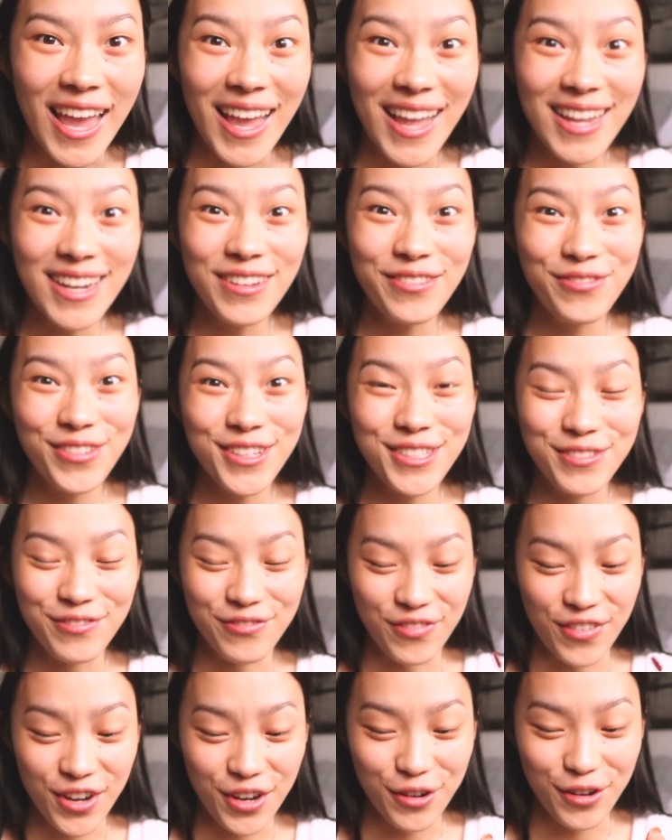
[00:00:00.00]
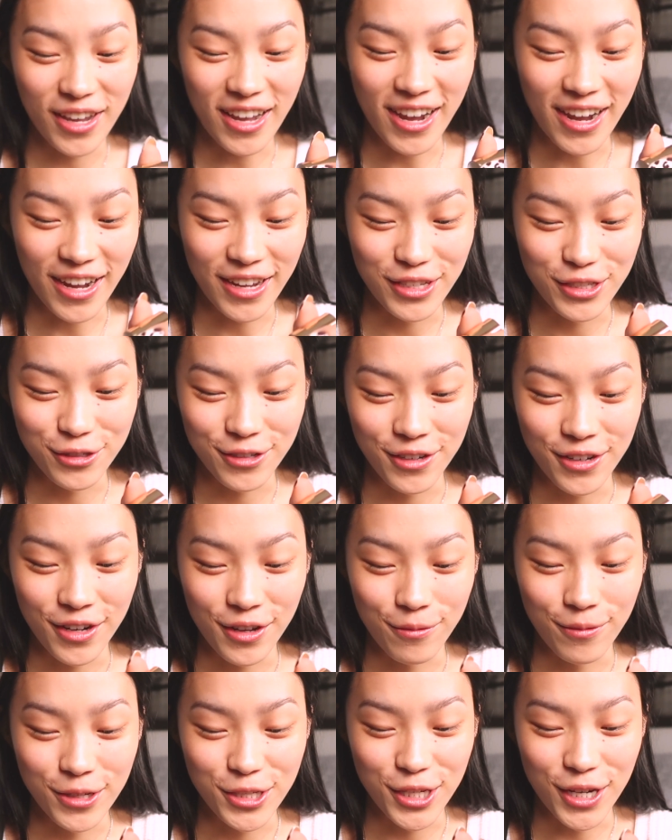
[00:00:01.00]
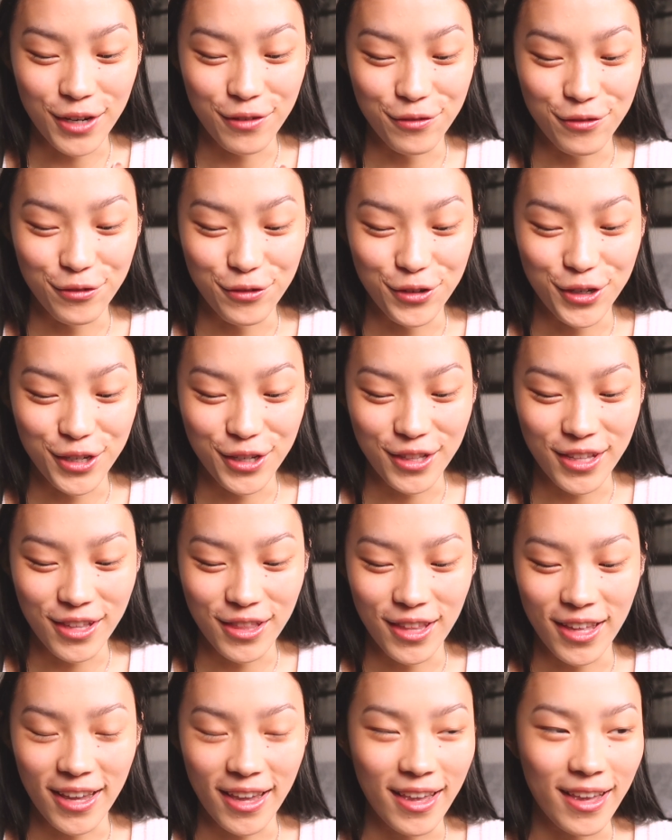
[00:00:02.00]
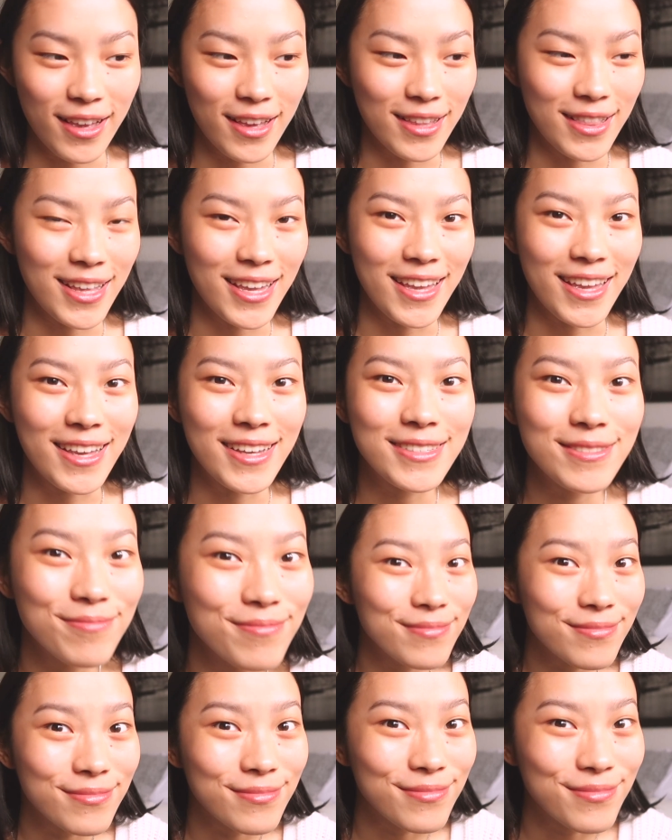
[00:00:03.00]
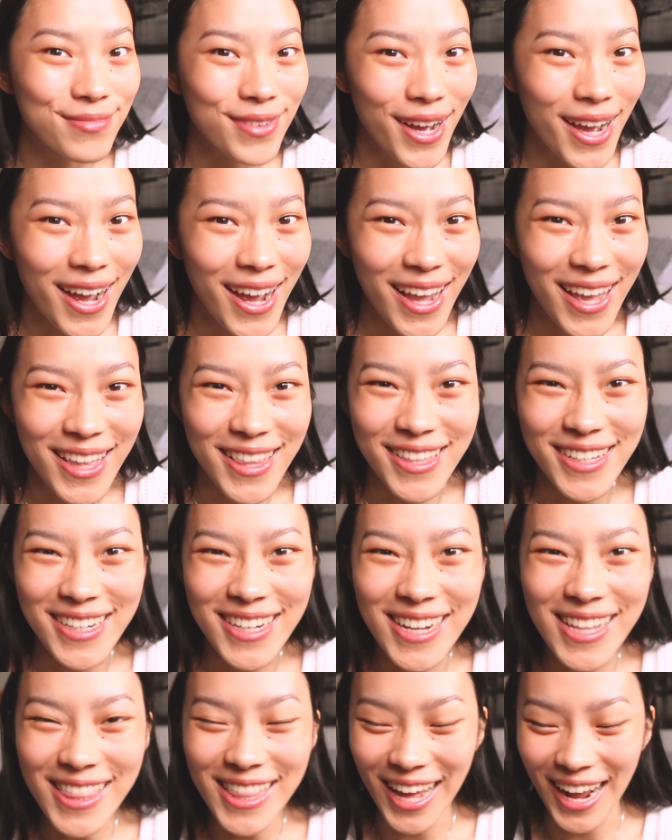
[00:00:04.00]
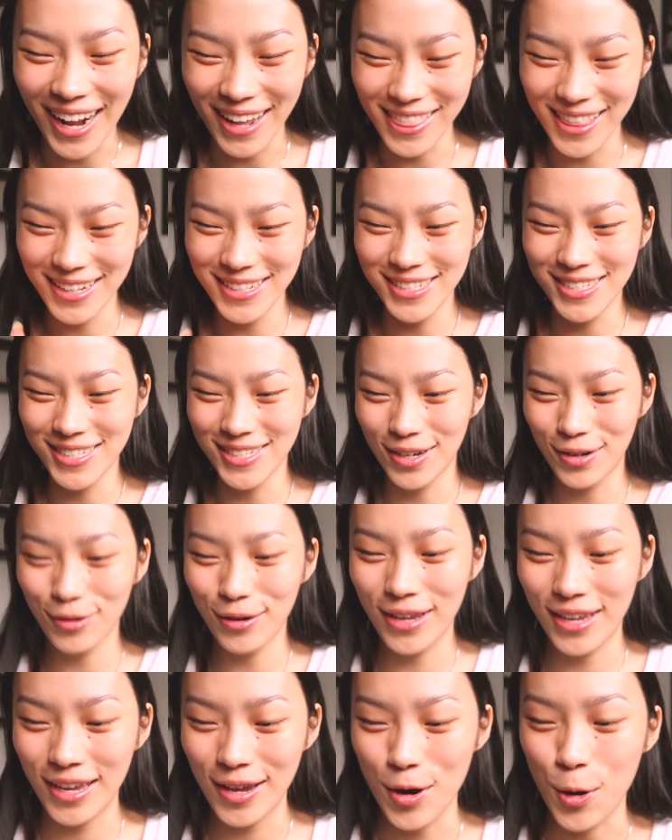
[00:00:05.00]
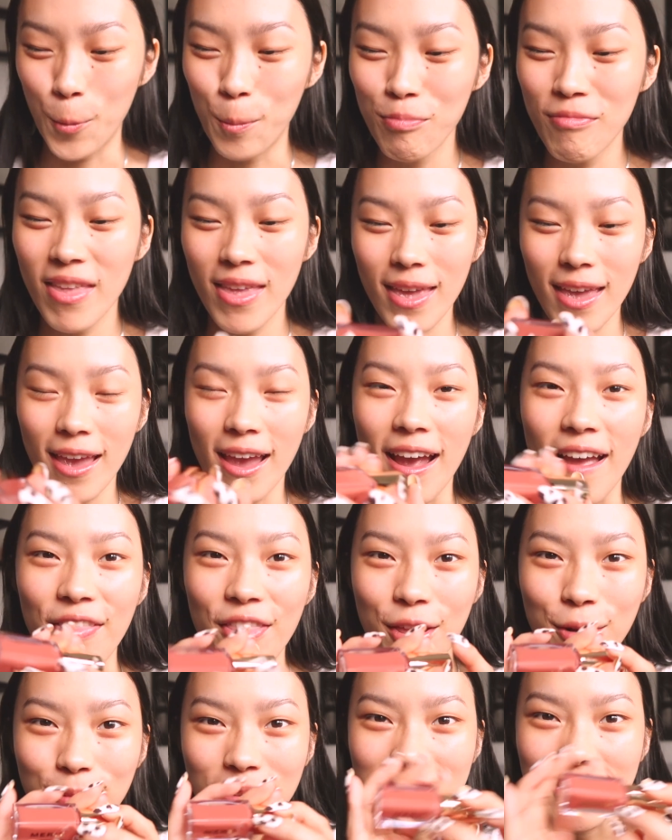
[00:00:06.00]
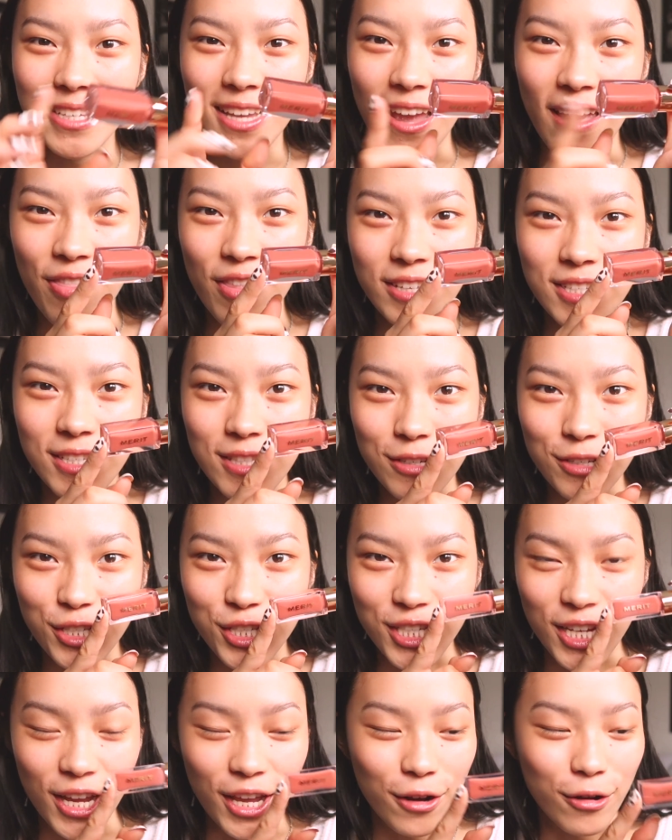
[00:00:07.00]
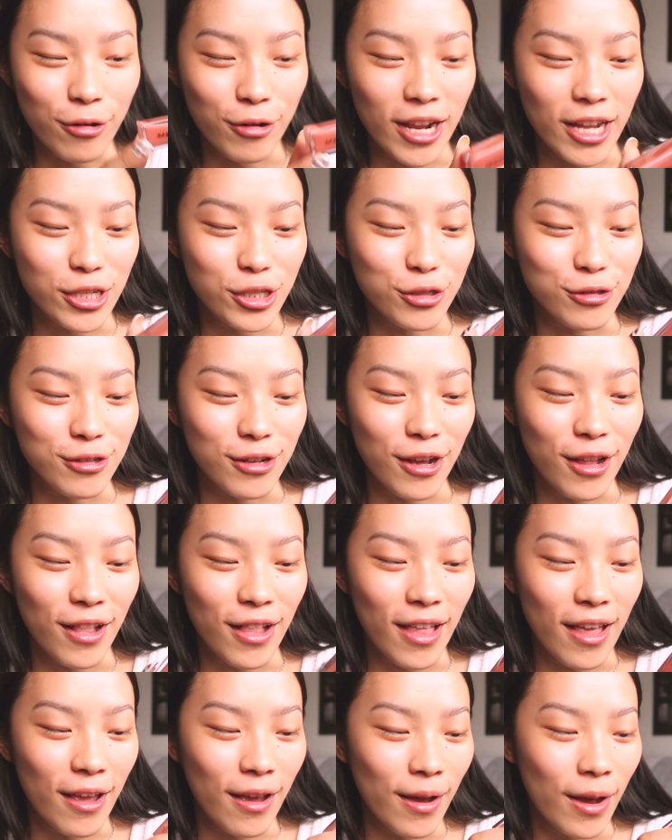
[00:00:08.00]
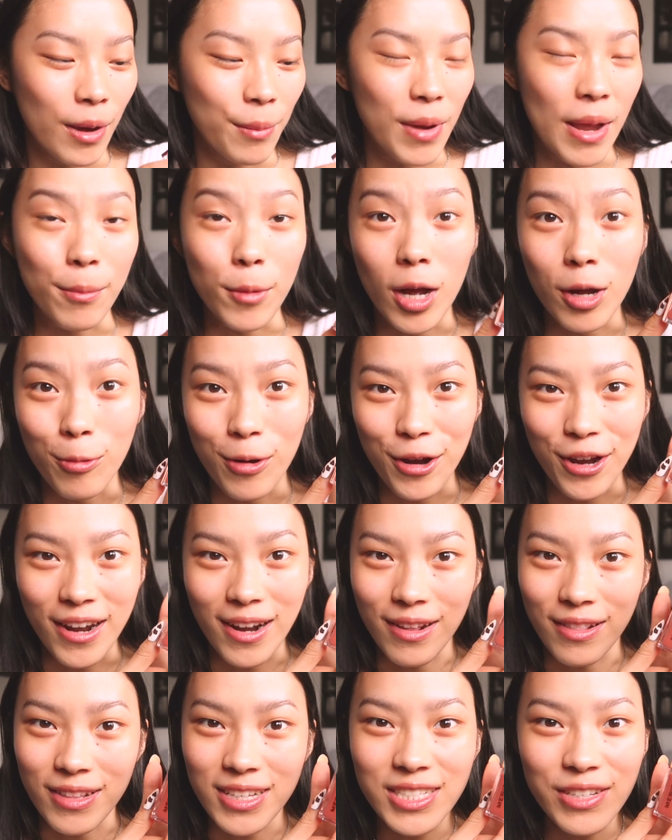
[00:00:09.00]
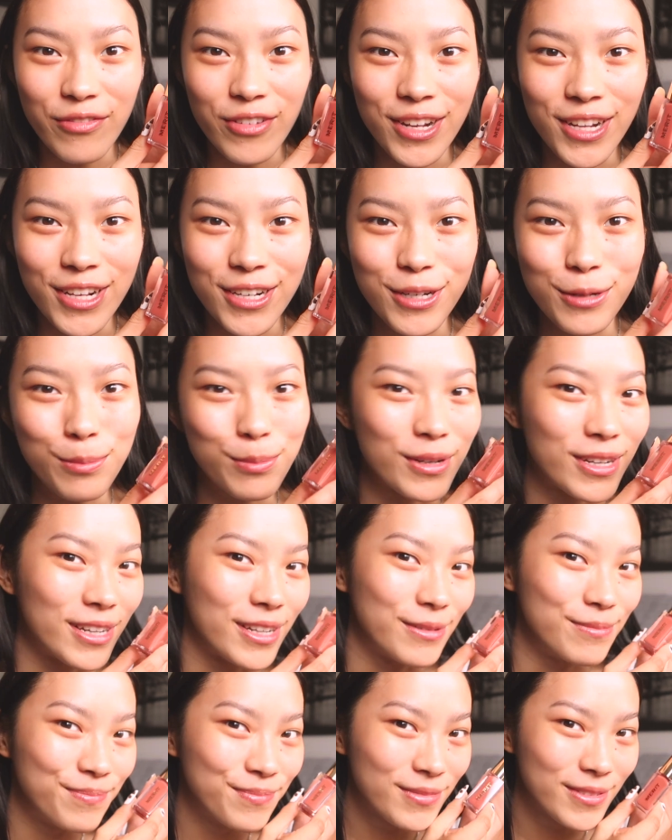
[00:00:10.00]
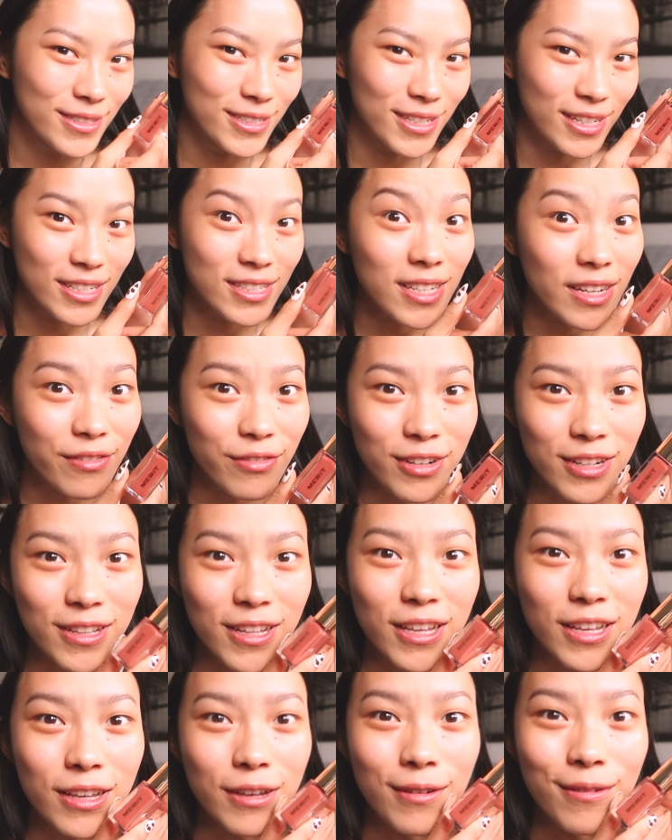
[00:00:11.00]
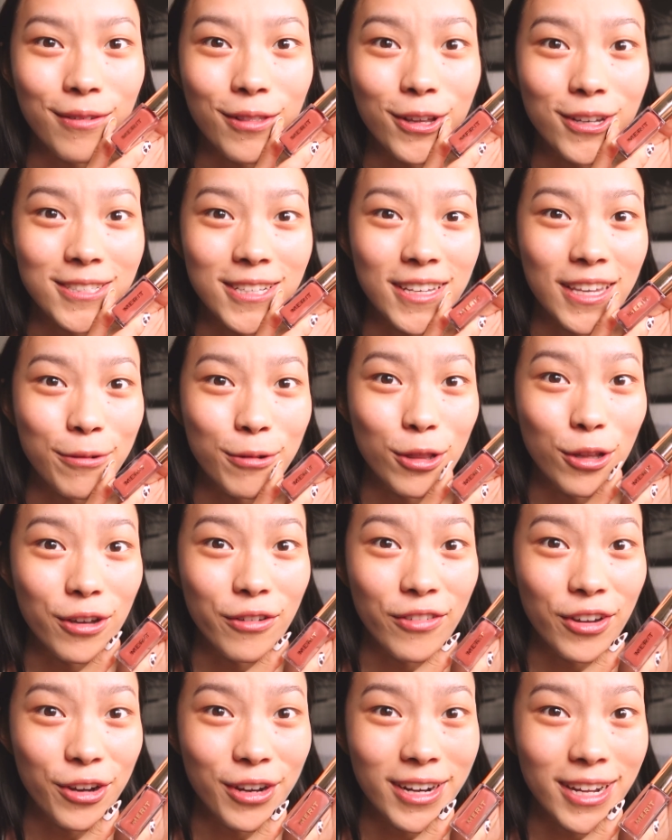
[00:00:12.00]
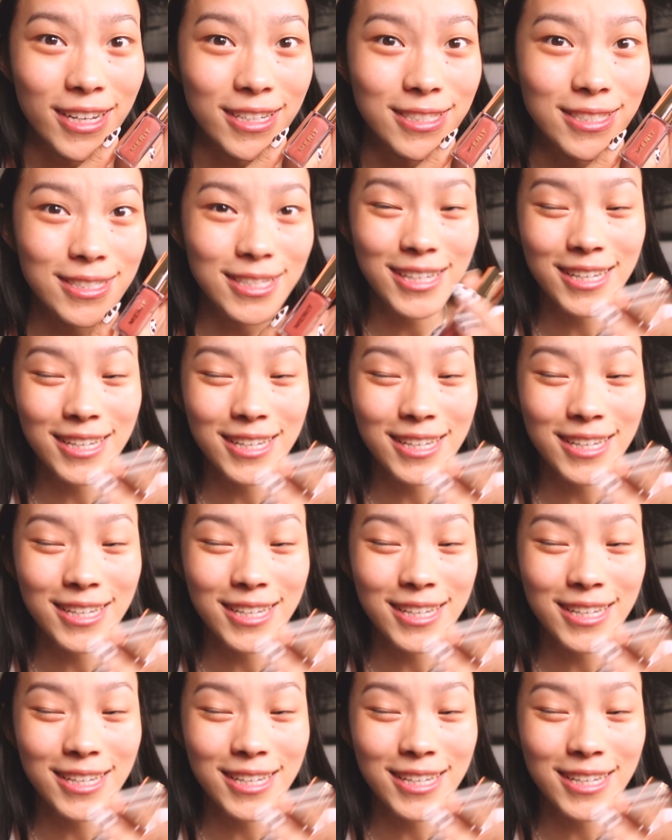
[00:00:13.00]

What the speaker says: And it feels very hydrating, which I really like. Like, bye, look at that. That's so cute. And then once again, this is their shade Au Naturel. I'm not wearing it in this video, but it definitely looks like it would look very nice.